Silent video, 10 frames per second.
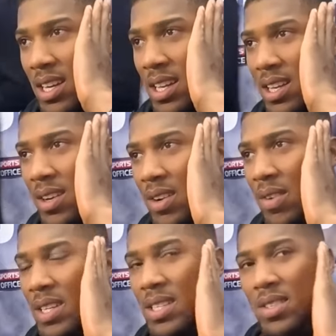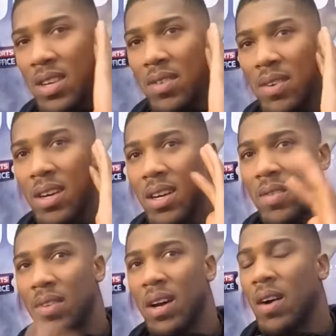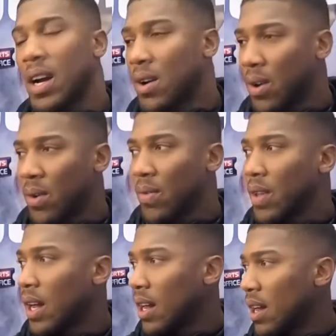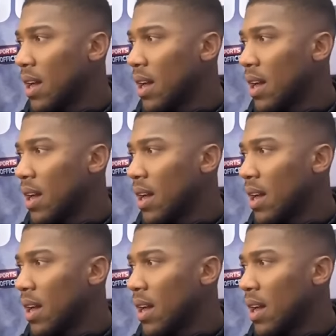You know the racing driver? Racing. All right, so, cool. Huh?